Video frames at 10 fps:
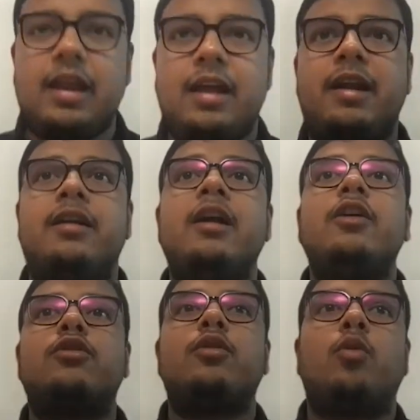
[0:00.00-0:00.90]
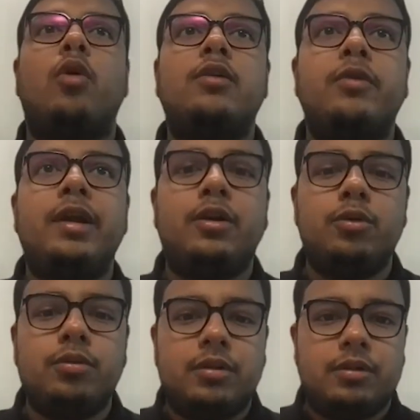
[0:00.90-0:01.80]
Right. So what we
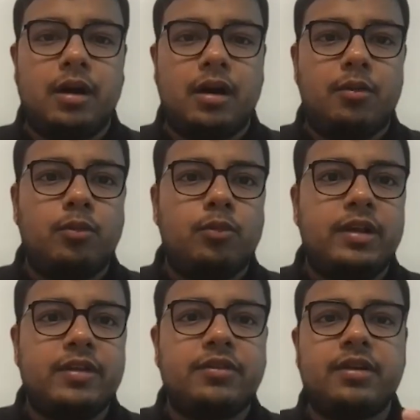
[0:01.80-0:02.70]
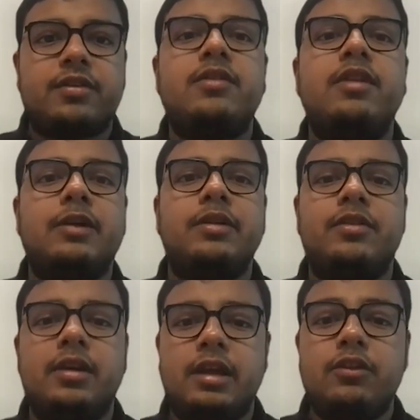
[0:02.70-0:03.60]
do, we just discussed liquid
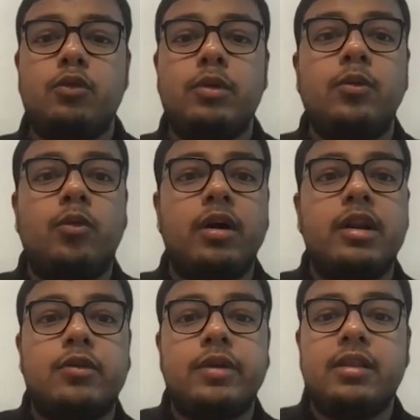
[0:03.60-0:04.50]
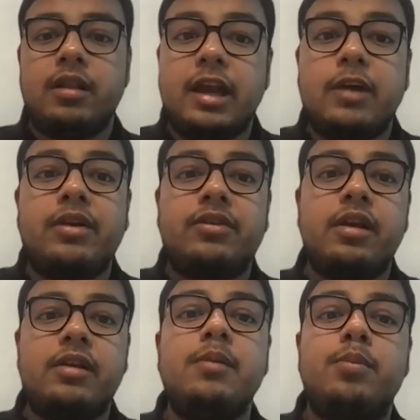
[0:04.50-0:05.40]
staking. So we work liquid
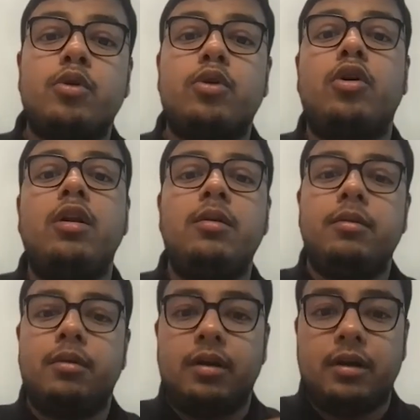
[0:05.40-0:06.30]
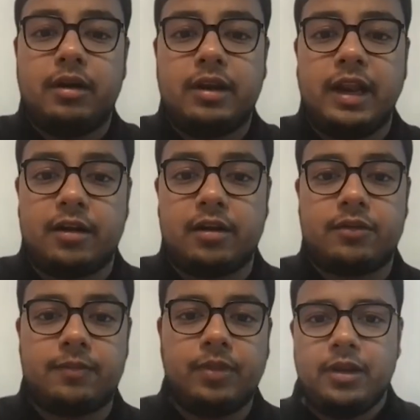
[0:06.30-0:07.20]
staking protocol
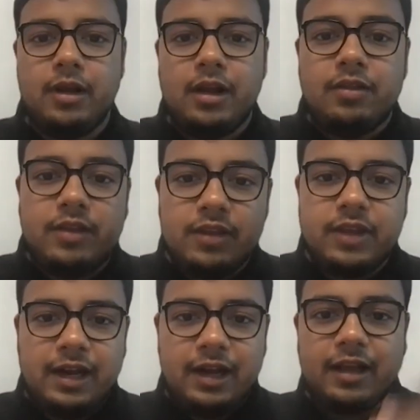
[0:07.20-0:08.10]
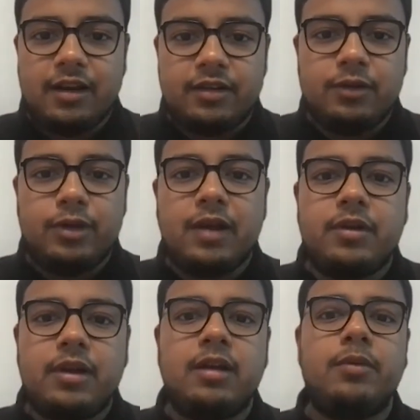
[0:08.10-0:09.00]
creators. This integration we have
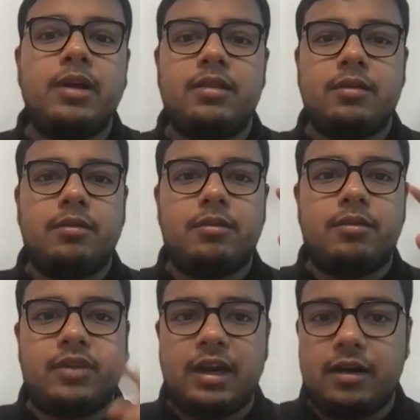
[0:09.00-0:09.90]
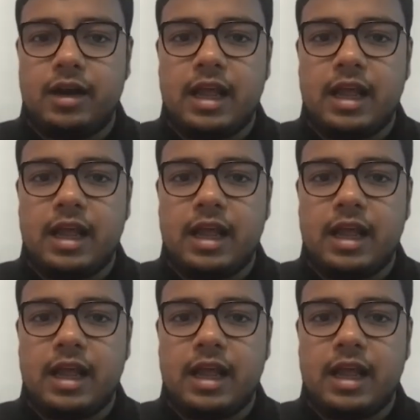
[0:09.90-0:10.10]
done with Stader